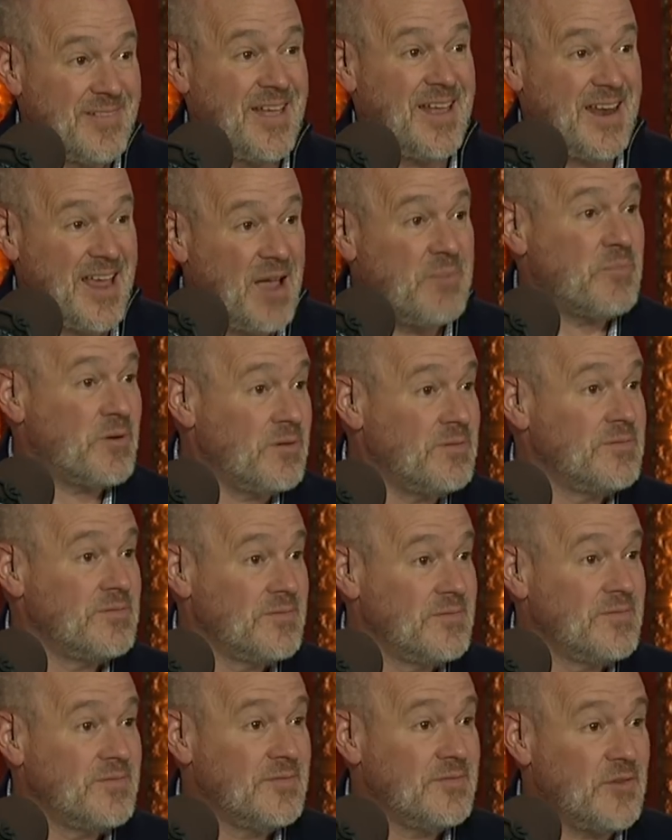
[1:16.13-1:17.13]
in April.
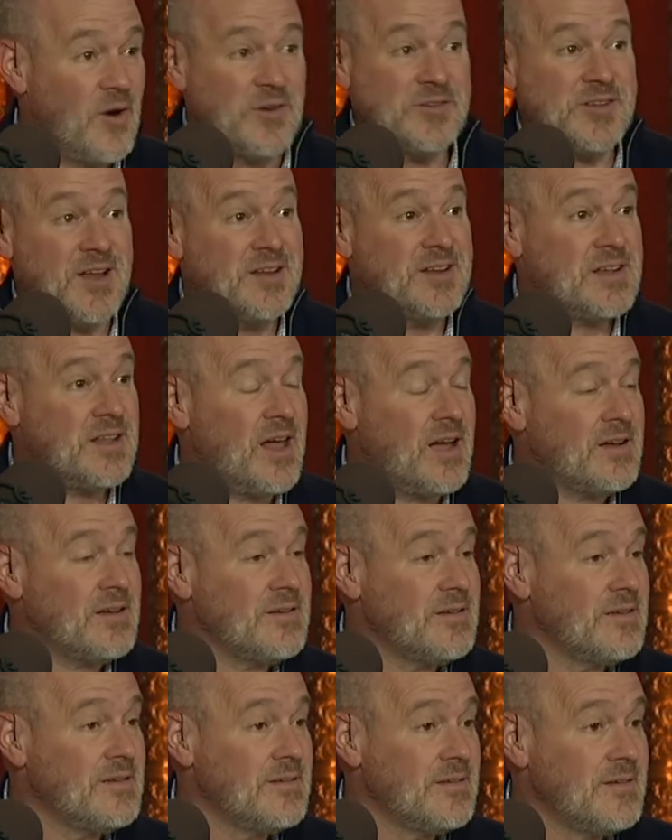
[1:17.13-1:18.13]
First on the clock.
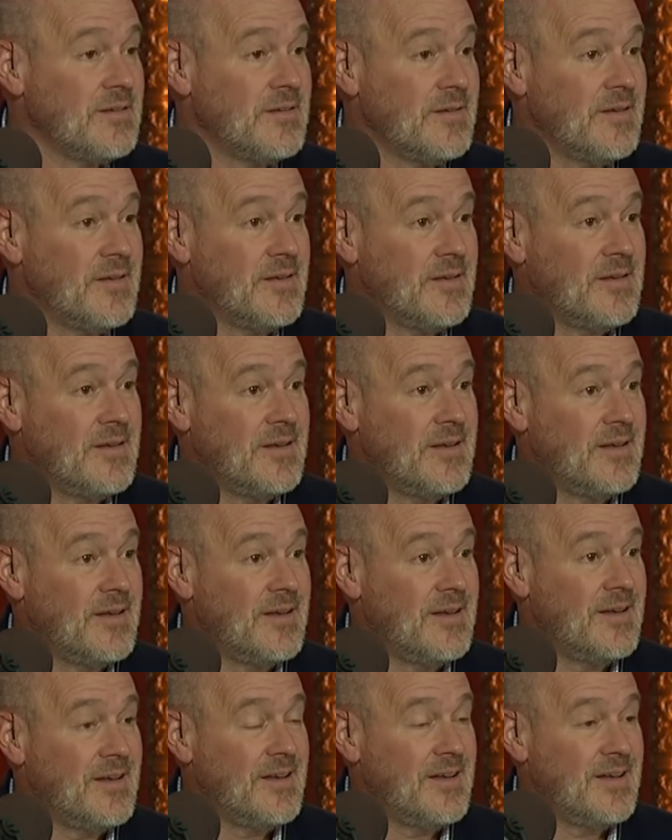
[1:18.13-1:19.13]

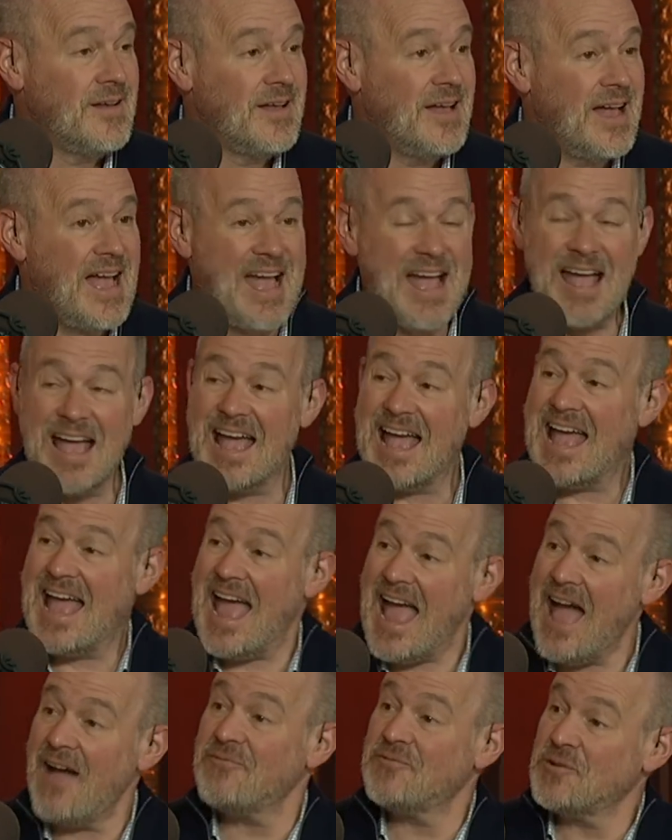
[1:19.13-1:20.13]
Back to back.
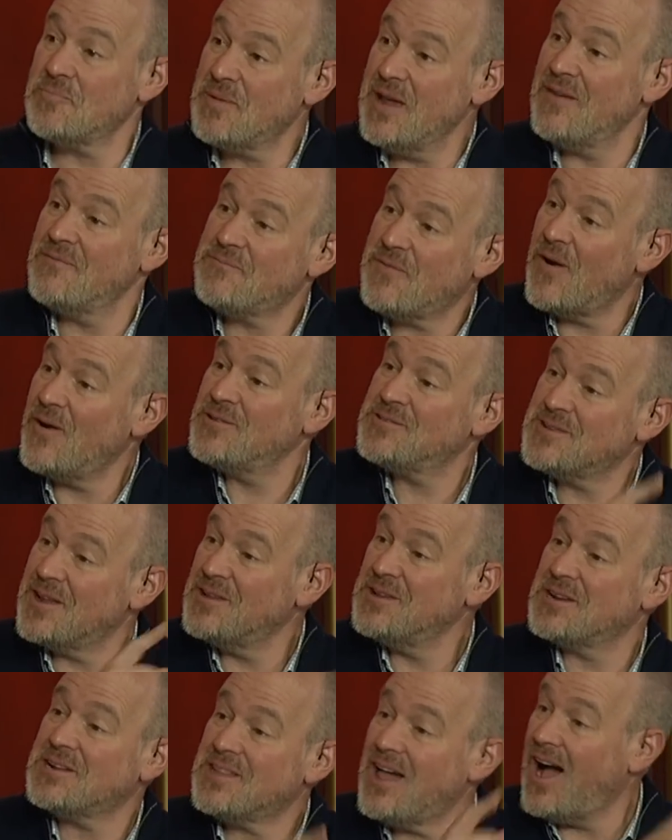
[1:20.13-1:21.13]
After being first
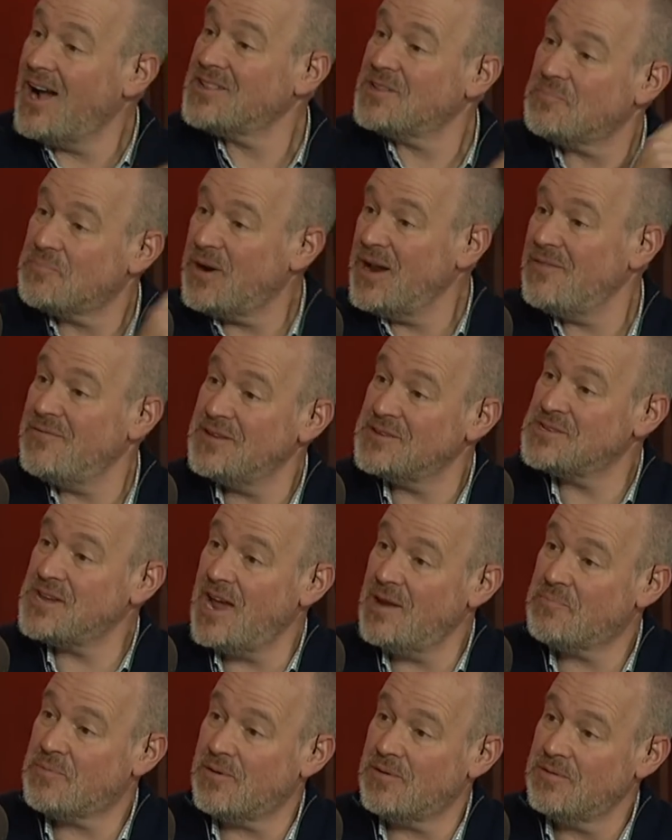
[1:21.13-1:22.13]
on the clock the previous
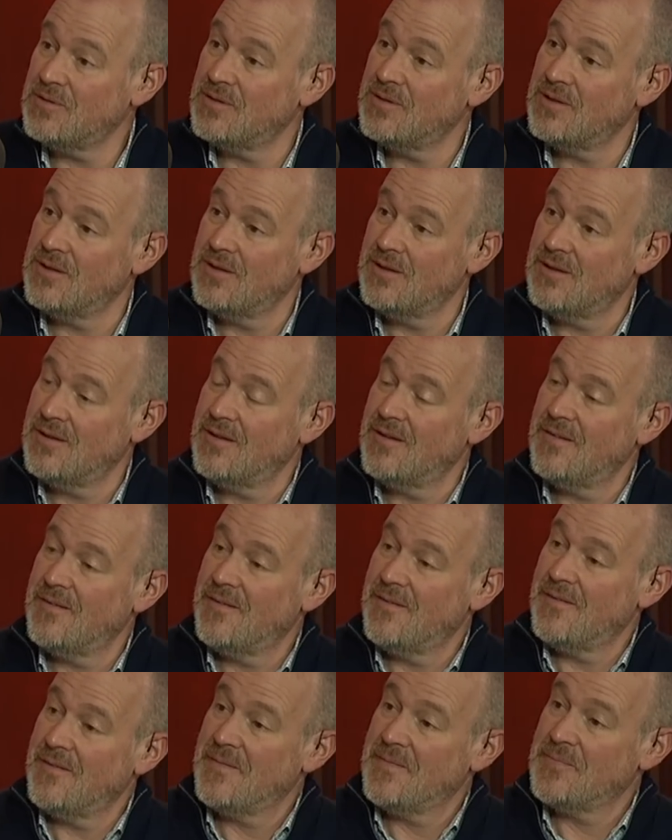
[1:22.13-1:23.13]
April.
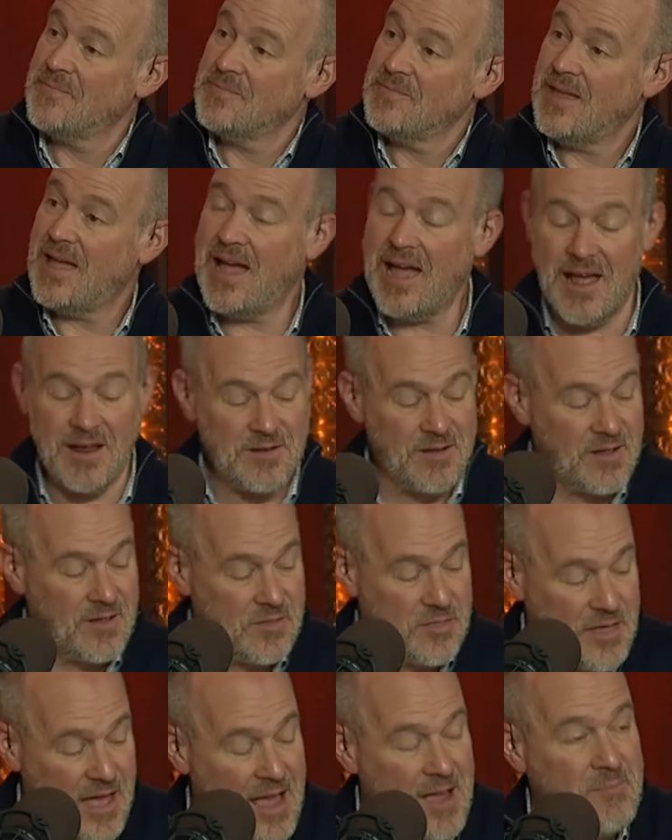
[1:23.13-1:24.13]
And
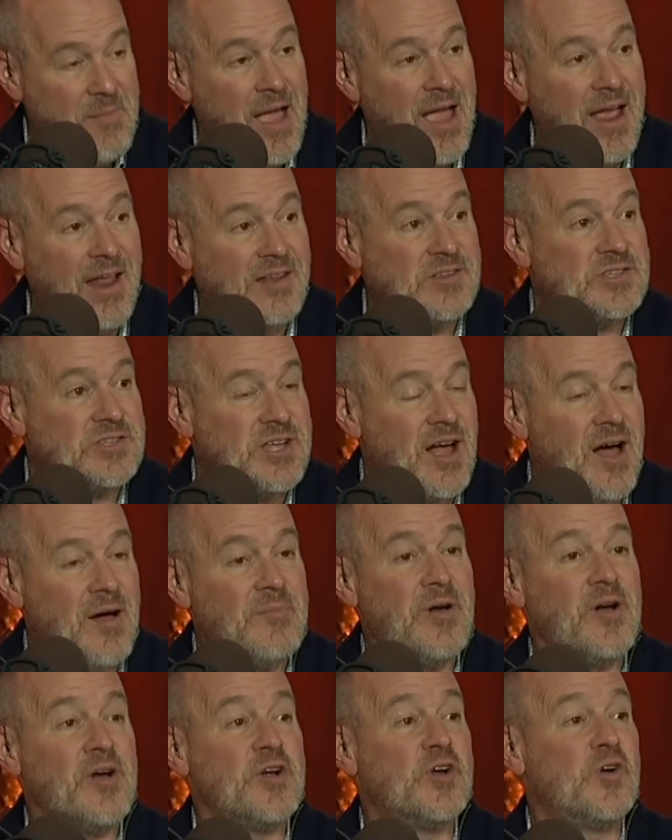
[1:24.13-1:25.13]
they made
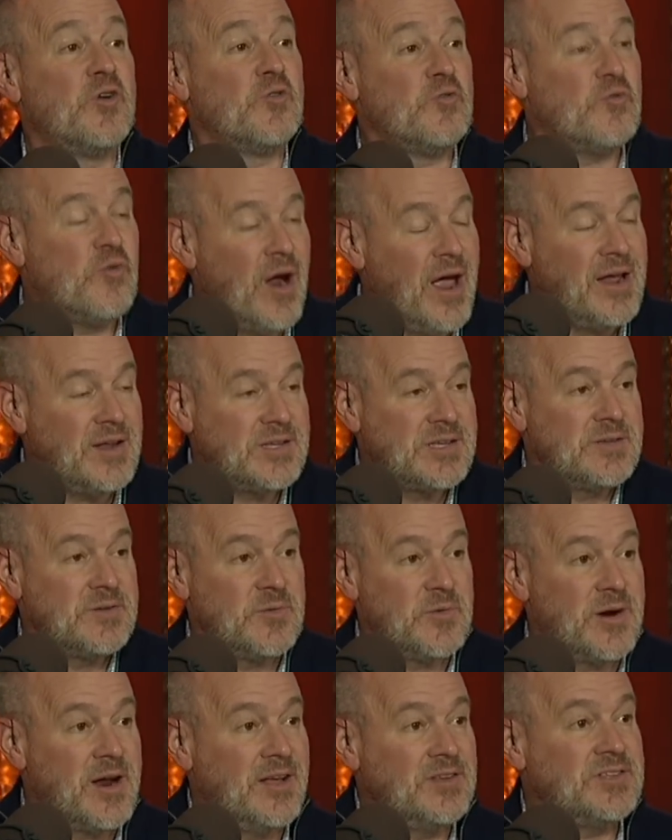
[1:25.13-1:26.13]
some great,
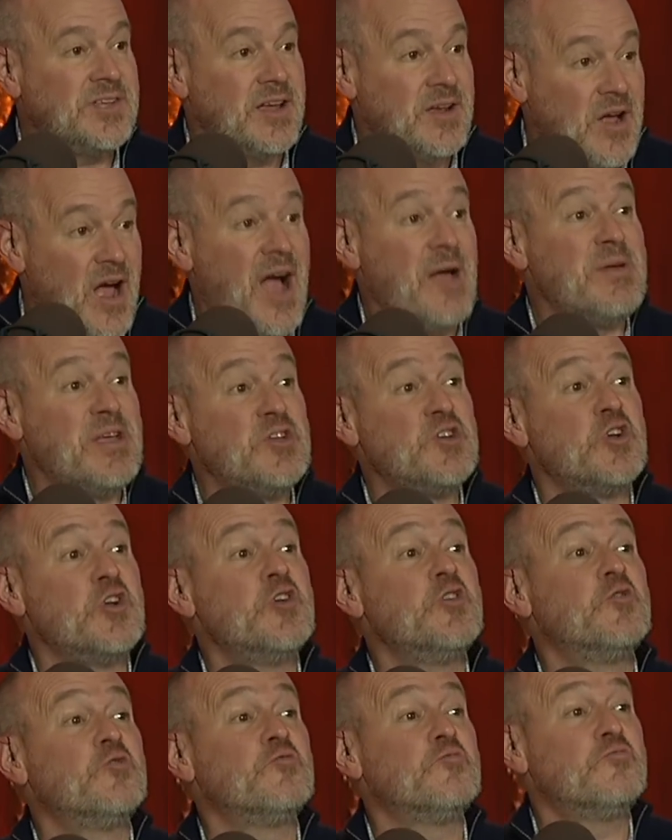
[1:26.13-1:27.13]
when I say, I mean
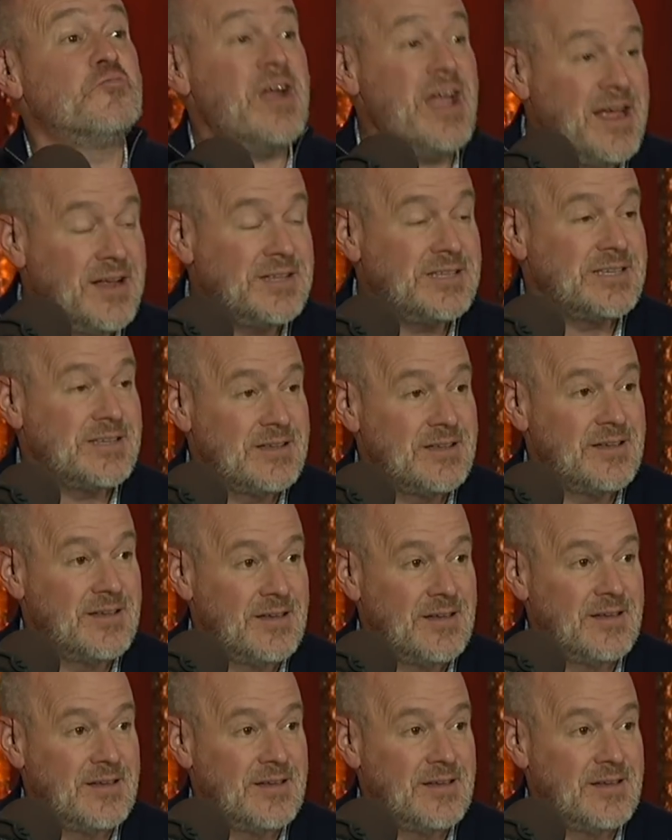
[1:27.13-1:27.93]
great